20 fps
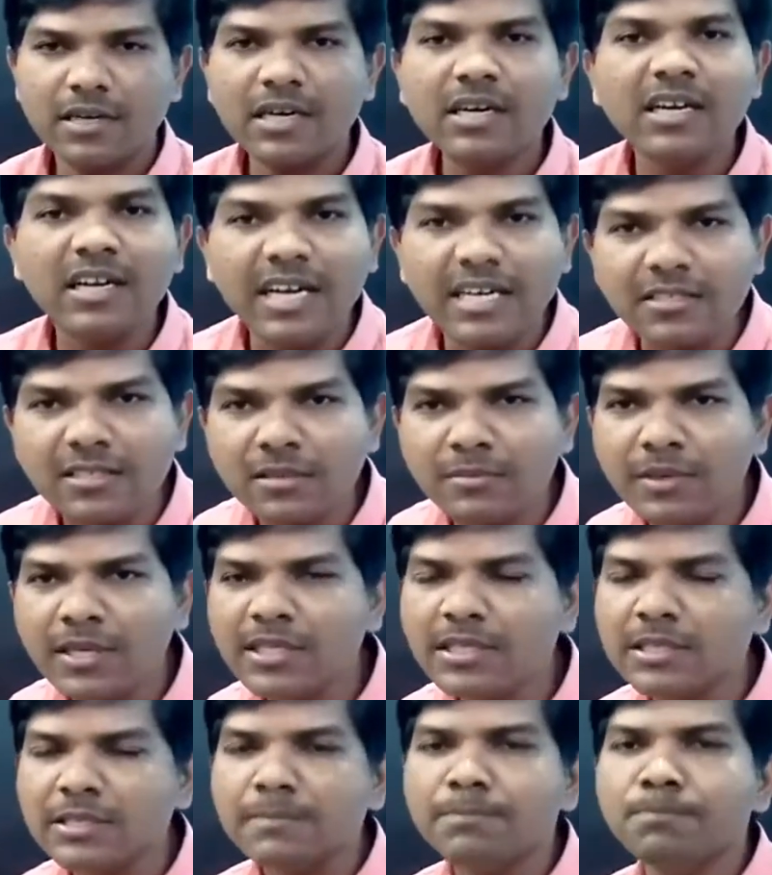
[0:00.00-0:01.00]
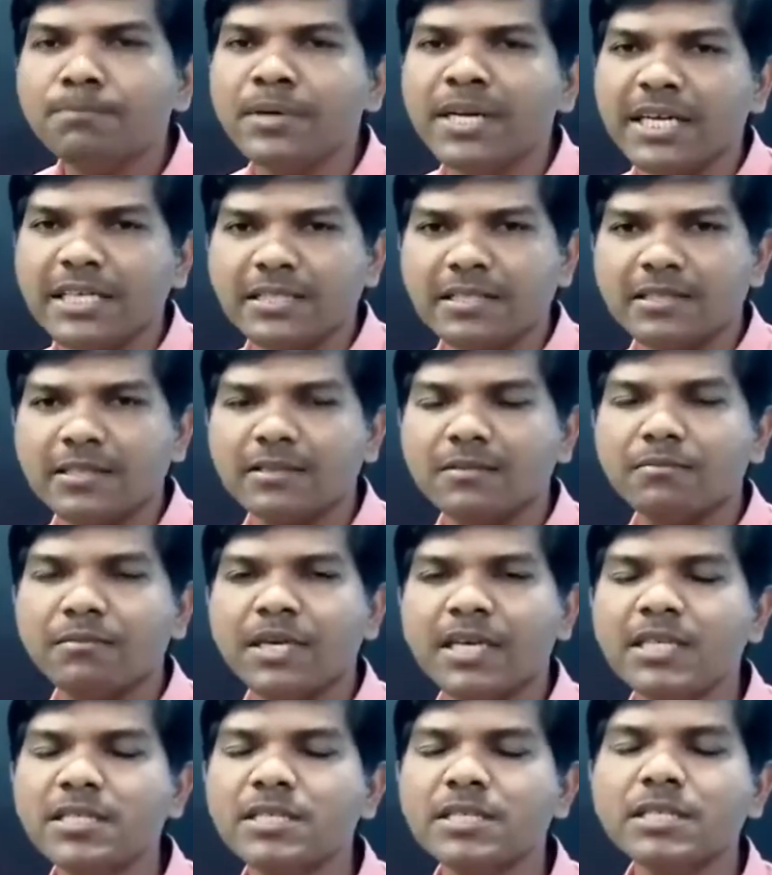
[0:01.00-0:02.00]
Clergy means priest,
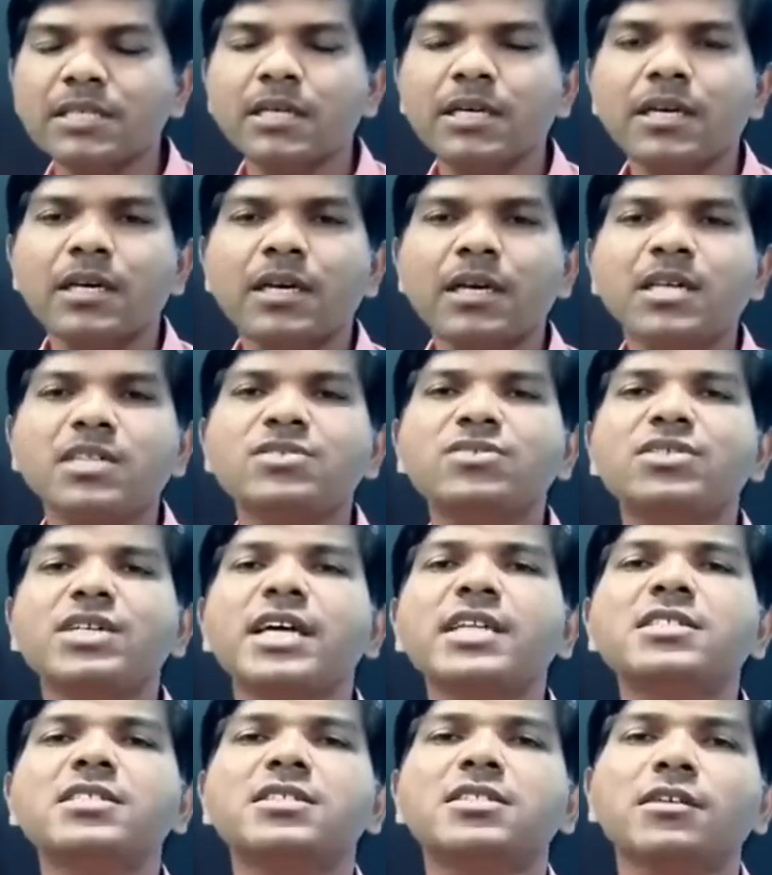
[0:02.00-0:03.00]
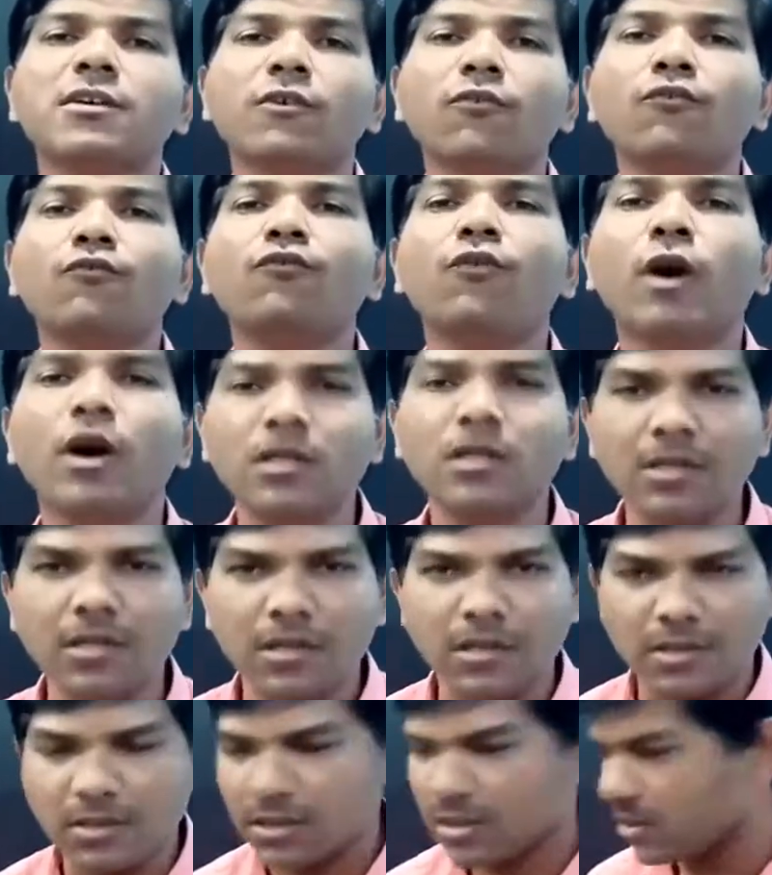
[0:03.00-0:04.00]
means church
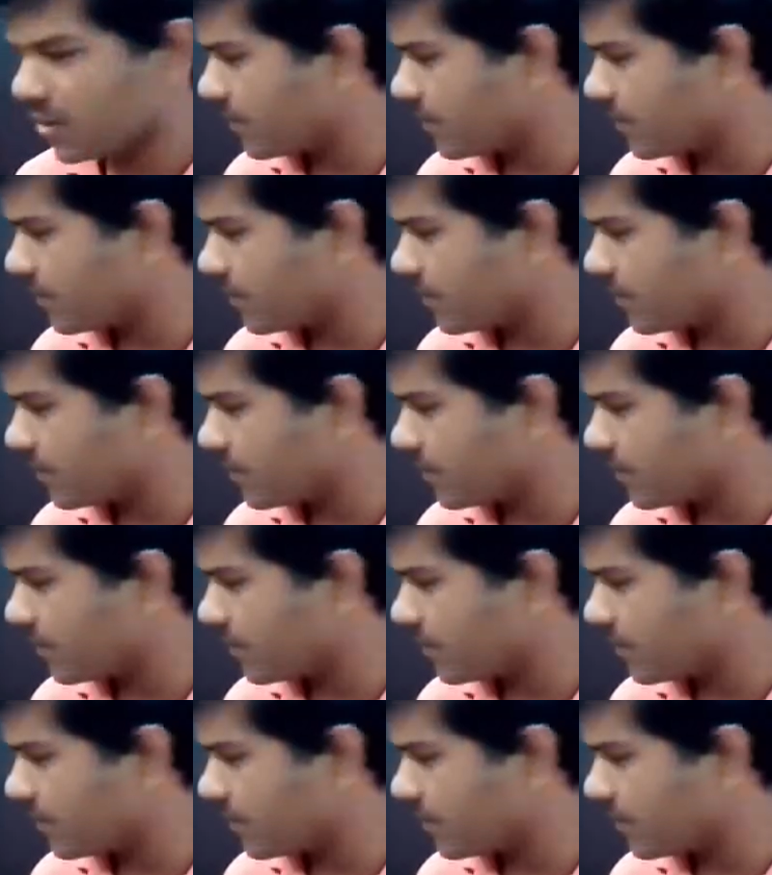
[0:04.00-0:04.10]
fathers.